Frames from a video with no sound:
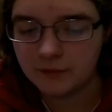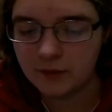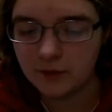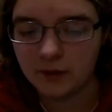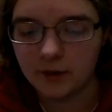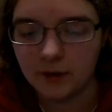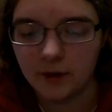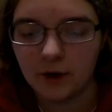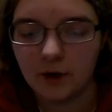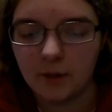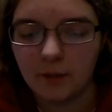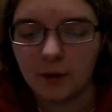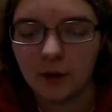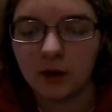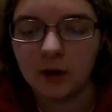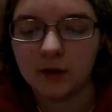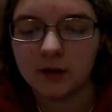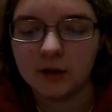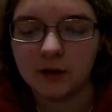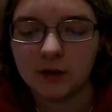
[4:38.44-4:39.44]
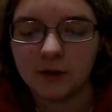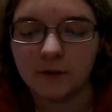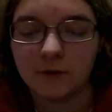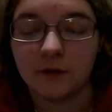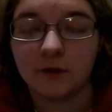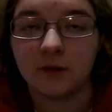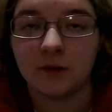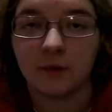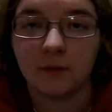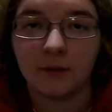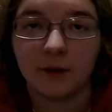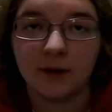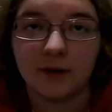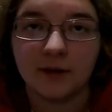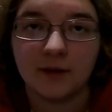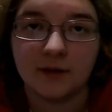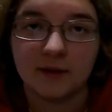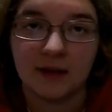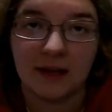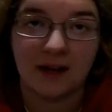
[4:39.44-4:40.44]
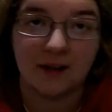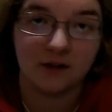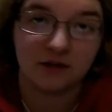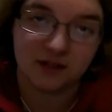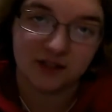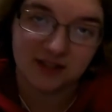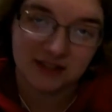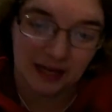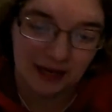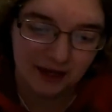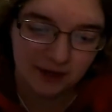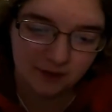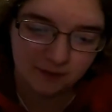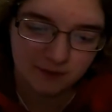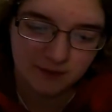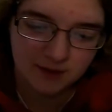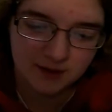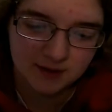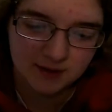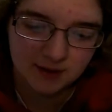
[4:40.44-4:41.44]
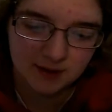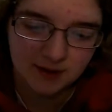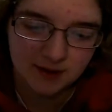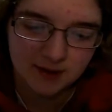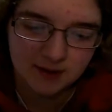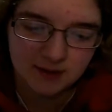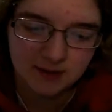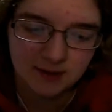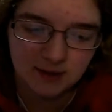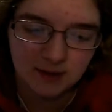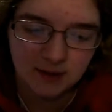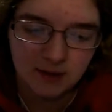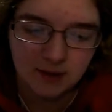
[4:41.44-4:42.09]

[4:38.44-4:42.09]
There are bonuses for some races outside of this list,